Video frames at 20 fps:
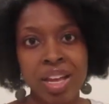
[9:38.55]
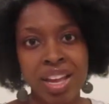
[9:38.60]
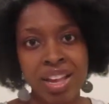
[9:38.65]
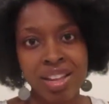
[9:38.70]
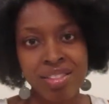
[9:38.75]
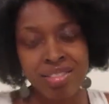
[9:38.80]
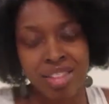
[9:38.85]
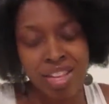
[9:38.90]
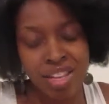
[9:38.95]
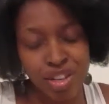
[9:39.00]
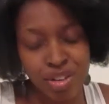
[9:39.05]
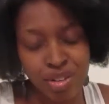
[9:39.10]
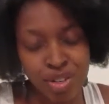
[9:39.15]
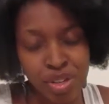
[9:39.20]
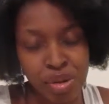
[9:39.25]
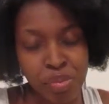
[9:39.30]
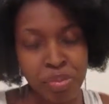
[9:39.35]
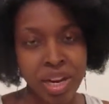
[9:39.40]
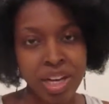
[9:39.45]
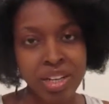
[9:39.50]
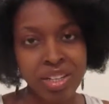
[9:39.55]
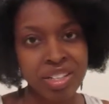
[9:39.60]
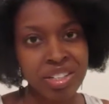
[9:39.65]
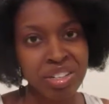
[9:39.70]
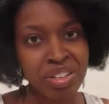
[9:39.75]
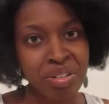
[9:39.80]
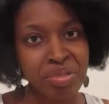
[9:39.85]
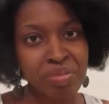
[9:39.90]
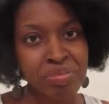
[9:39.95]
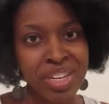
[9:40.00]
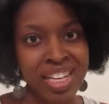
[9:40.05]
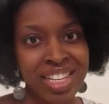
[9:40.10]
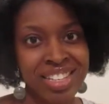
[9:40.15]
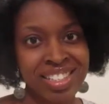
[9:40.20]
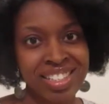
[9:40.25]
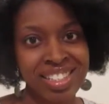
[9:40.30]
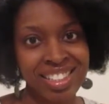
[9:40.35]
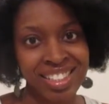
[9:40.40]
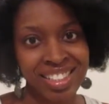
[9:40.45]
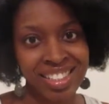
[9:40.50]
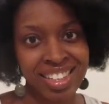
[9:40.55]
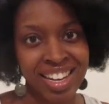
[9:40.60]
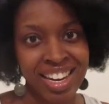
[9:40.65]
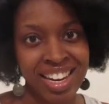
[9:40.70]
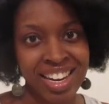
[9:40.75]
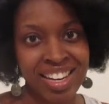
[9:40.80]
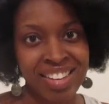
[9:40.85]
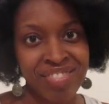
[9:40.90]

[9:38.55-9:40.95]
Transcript: and thank you so much. Peace. D.